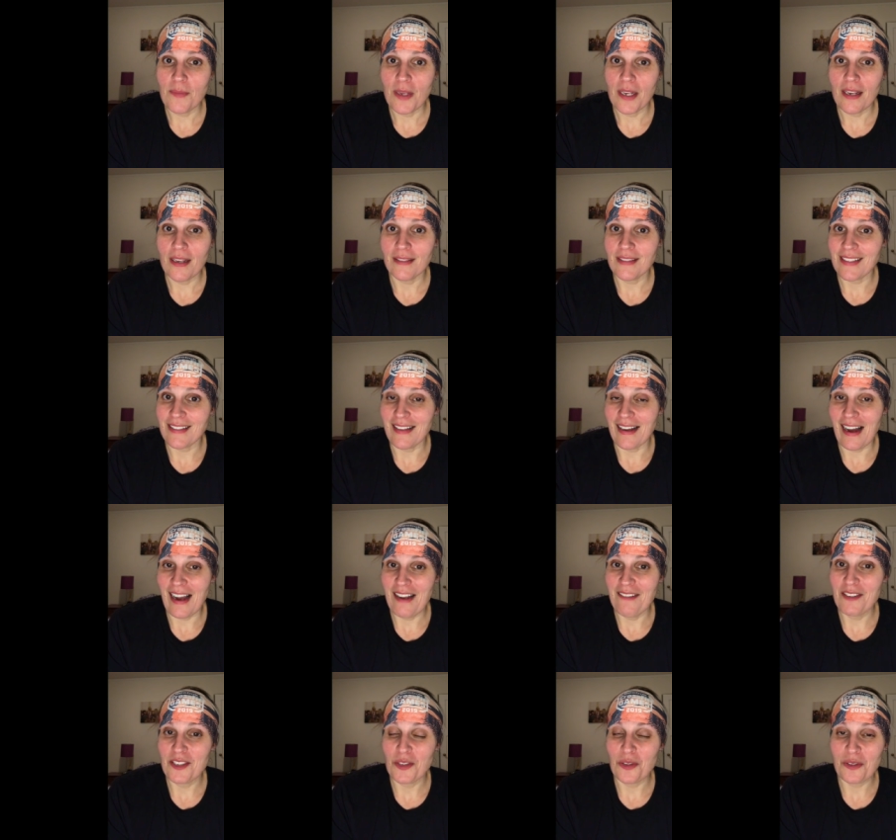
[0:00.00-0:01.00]
Media's
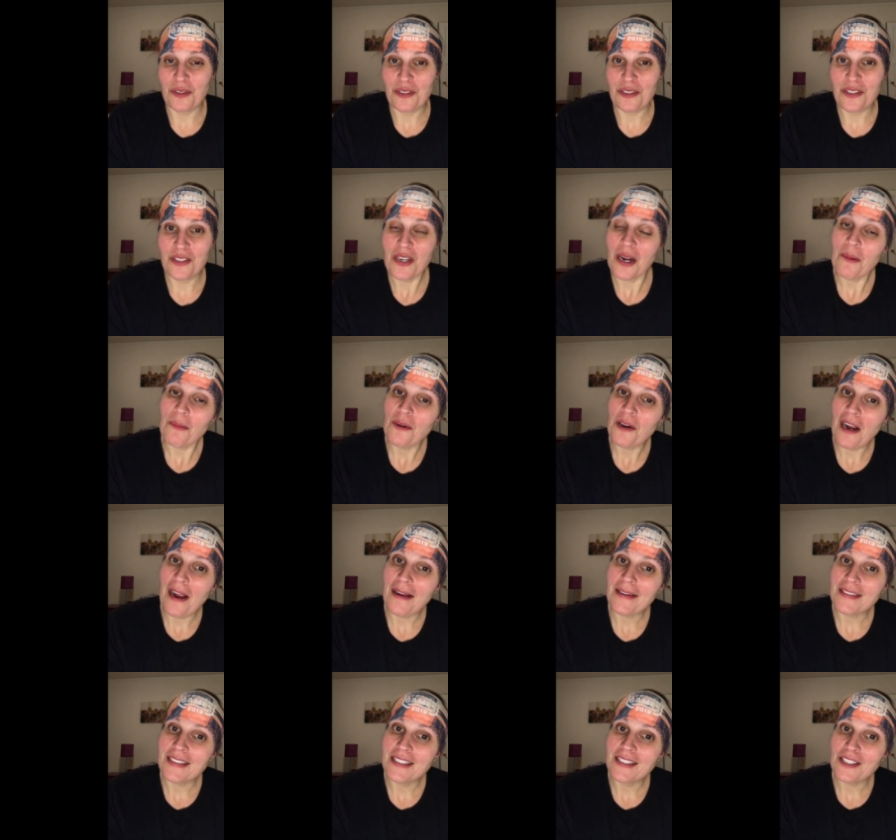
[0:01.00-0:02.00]
live and told her to stop
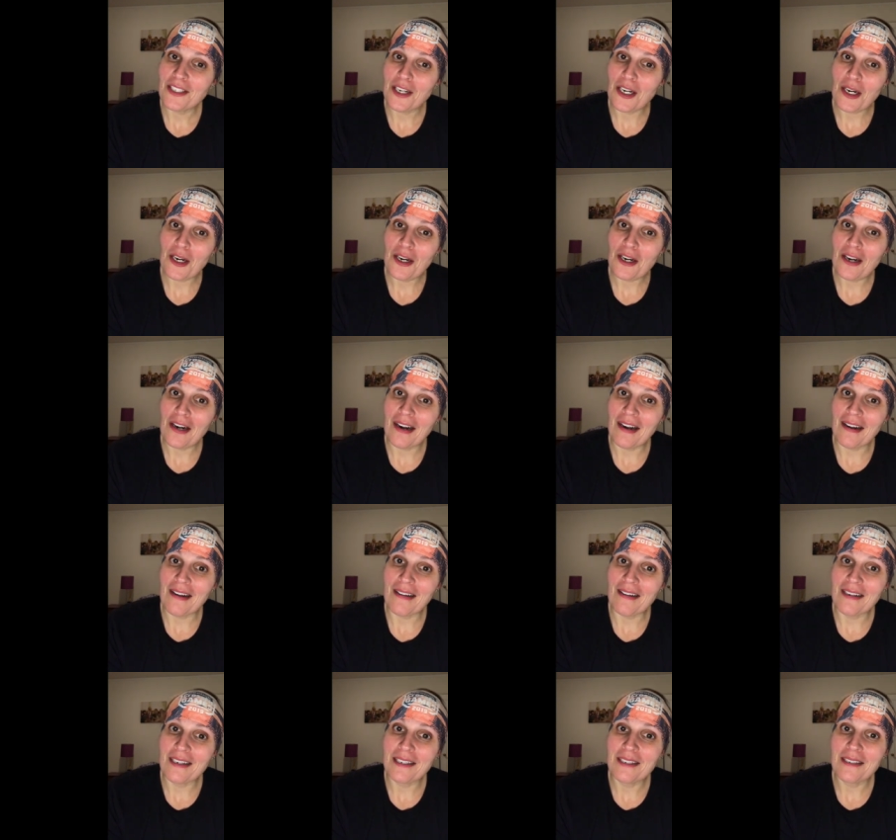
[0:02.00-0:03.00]
reacting to her,
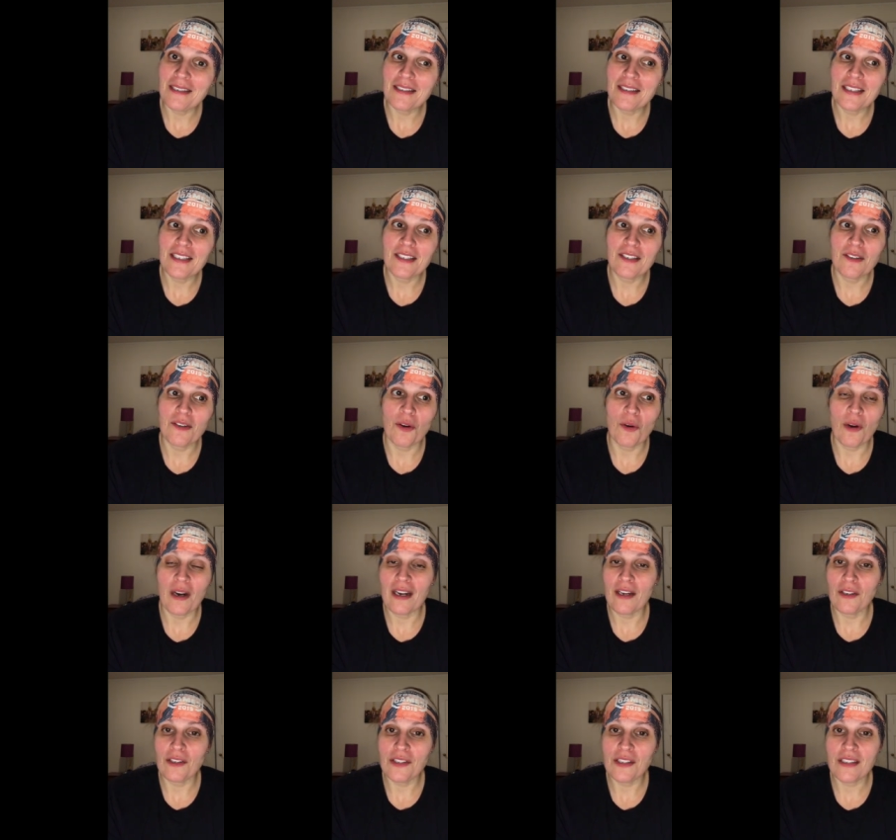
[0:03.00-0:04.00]
uh, you know, or
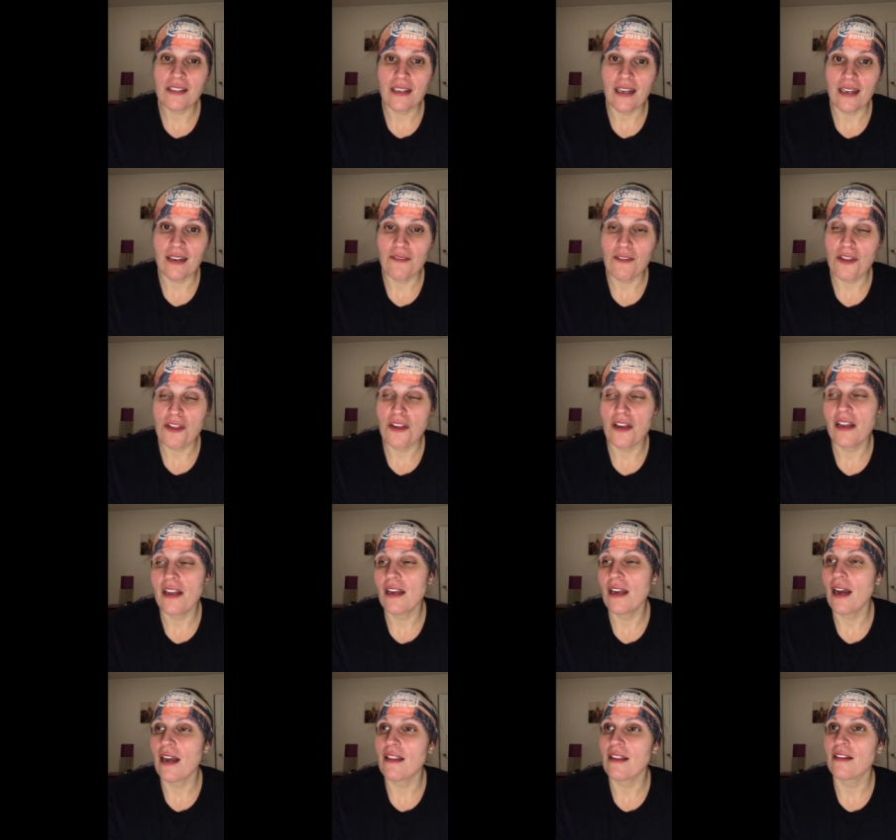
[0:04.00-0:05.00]
else kind of a
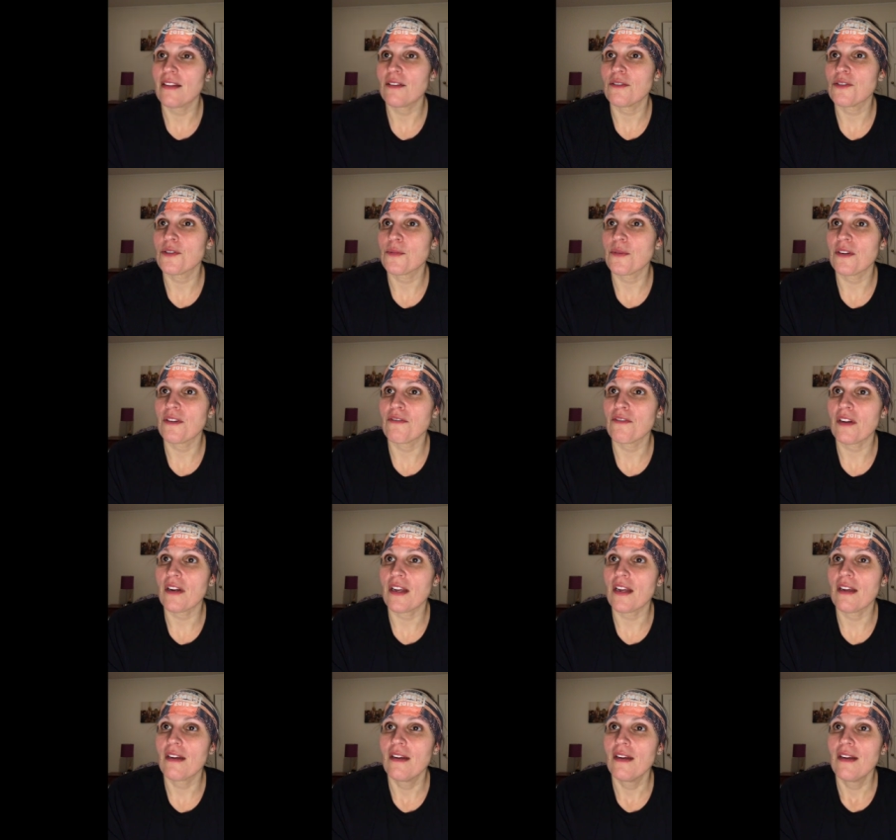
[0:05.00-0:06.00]
thing. I thought that was pretty
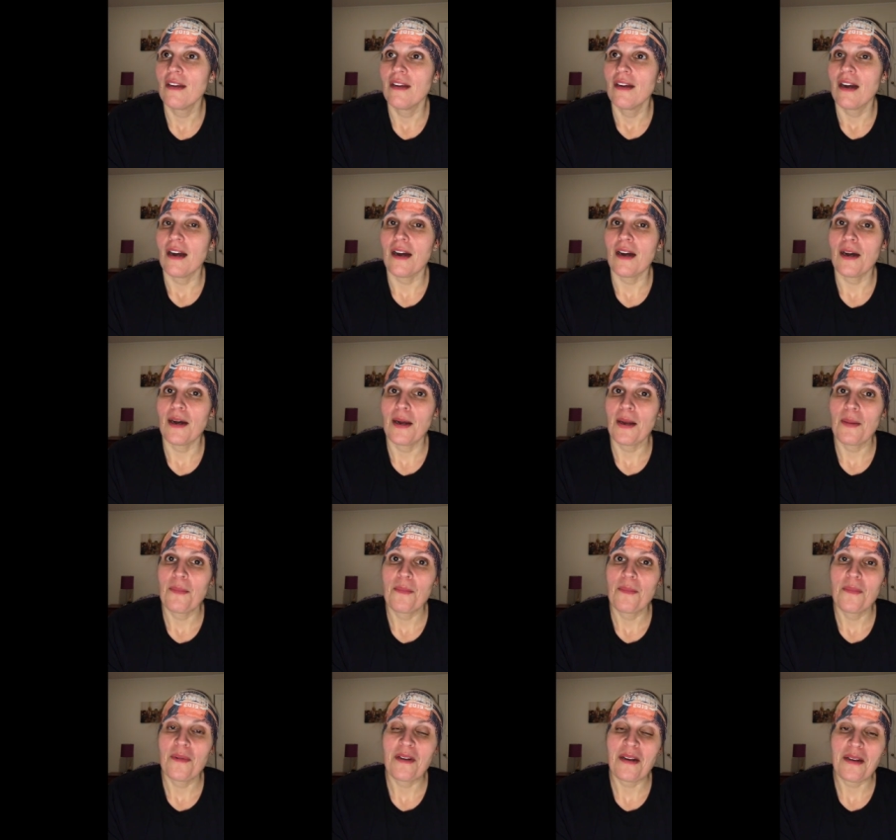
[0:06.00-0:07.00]
funny.
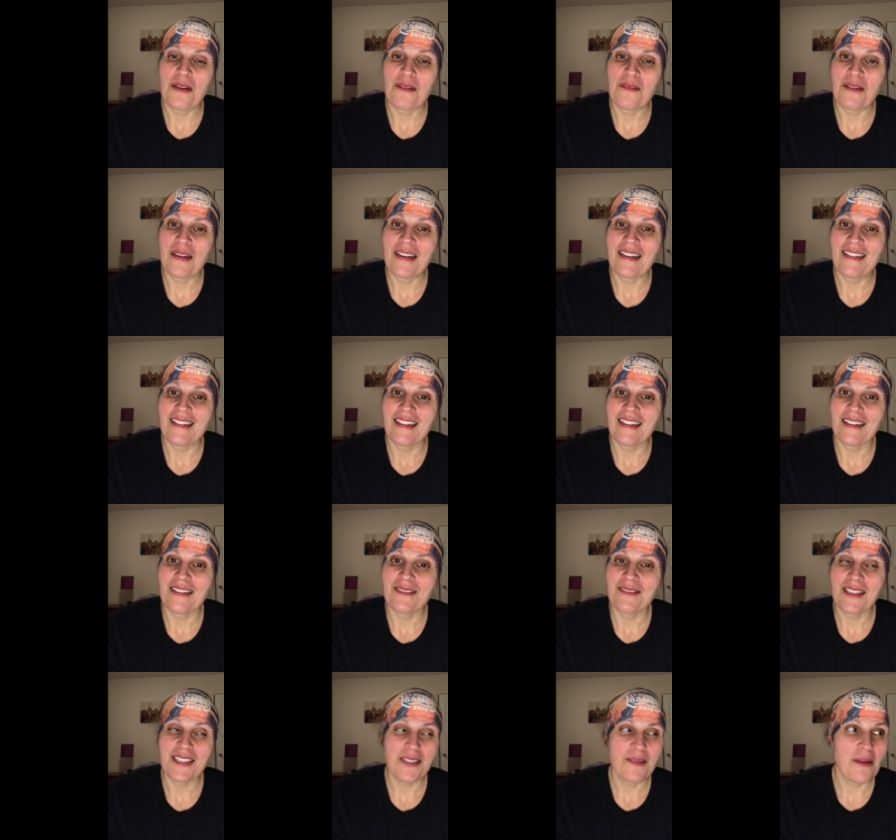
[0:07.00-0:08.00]
Um, but anyway,
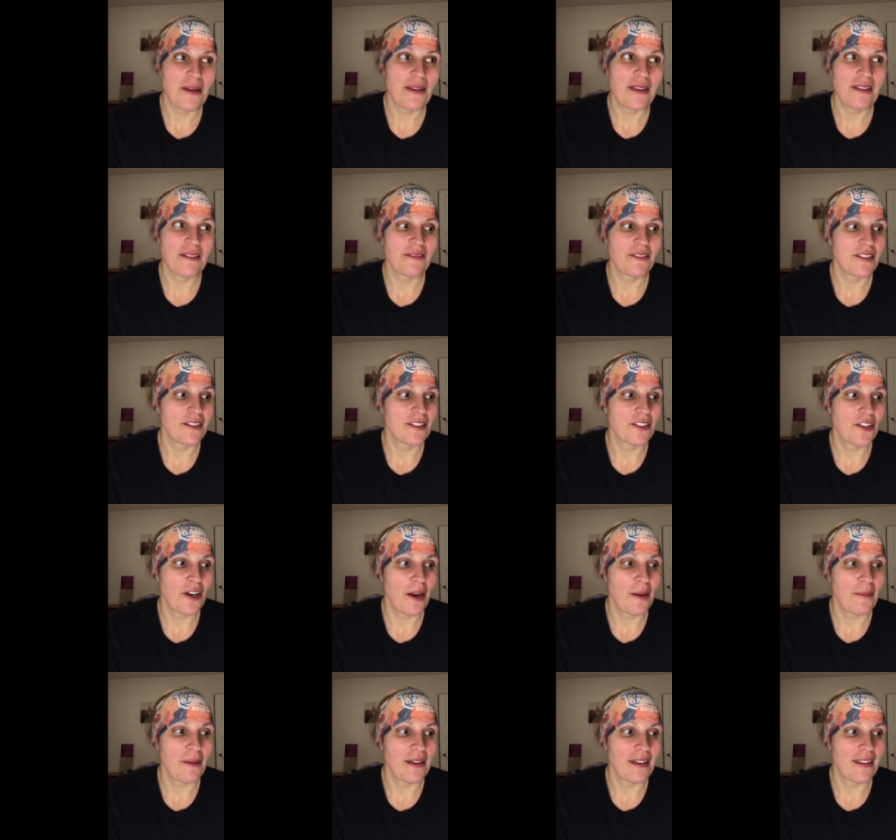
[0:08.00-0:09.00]
um, that's about it for the
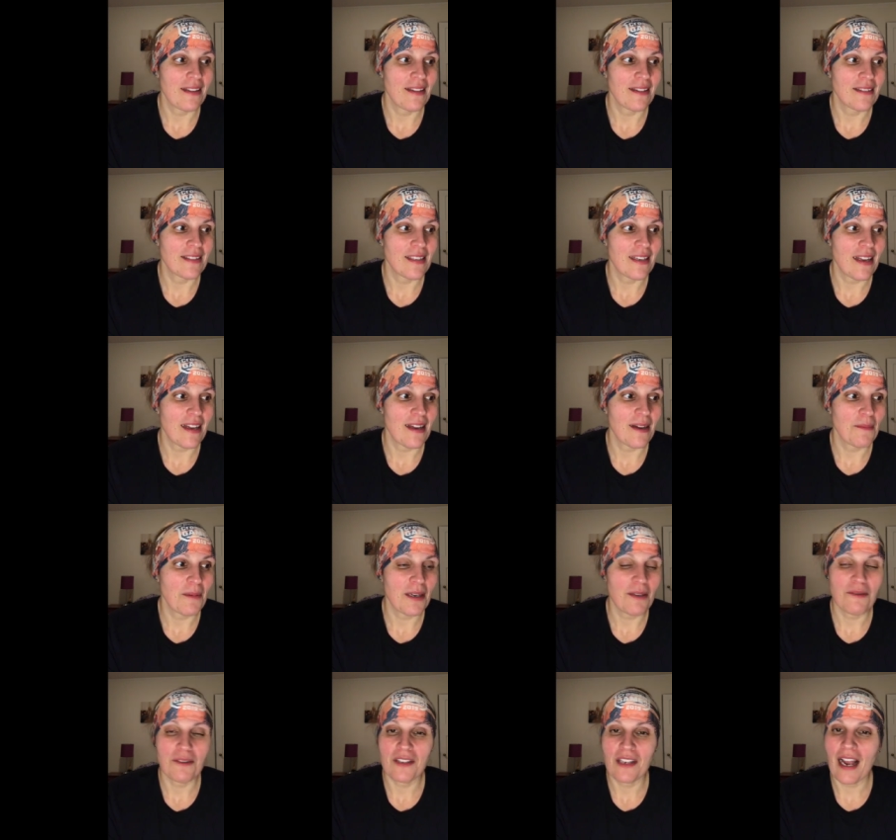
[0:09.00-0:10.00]
drama, I think, today. I'm
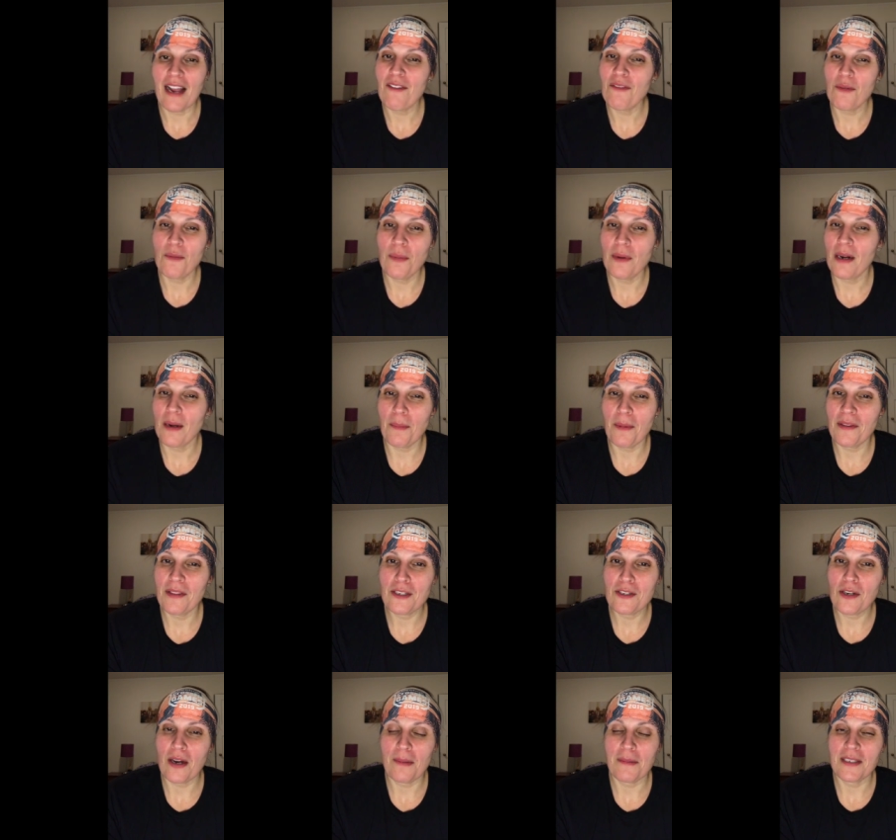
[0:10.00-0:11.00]
not really, I haven't been up on
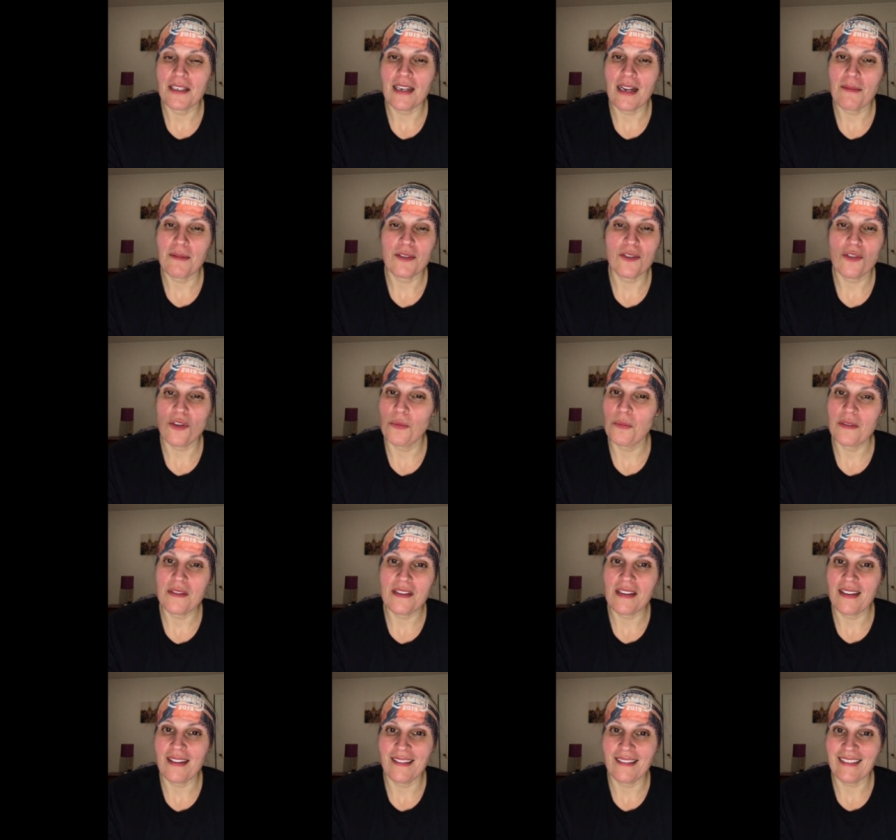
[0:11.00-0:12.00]
the drama today. I've been so
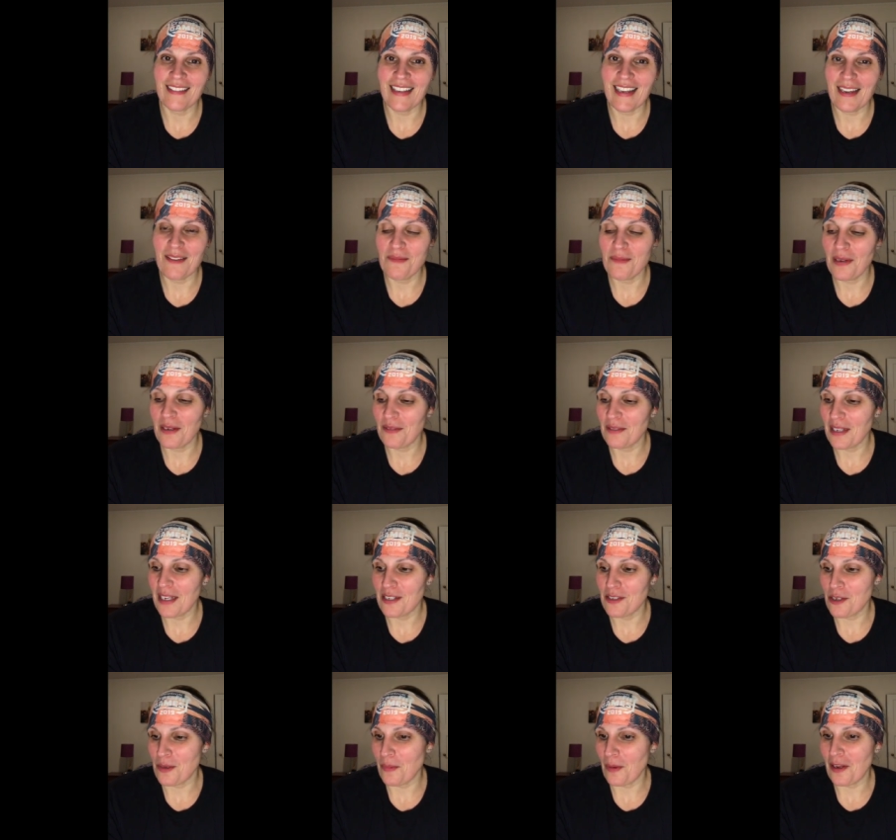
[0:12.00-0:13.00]
busy, like, haven't been able to
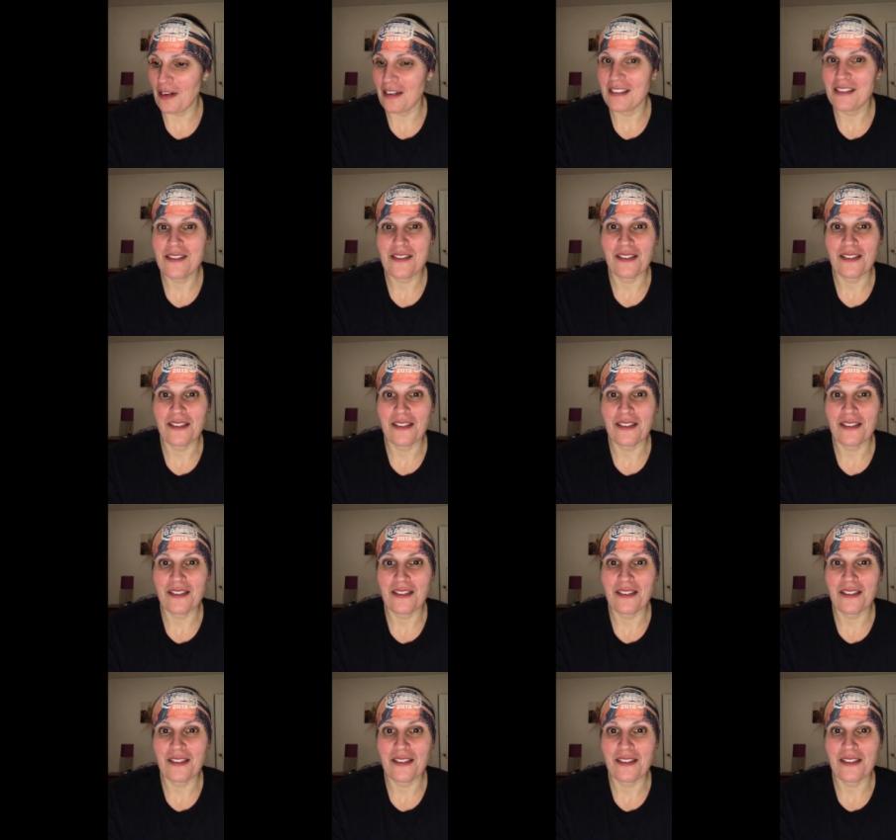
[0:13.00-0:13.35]
catch up on it.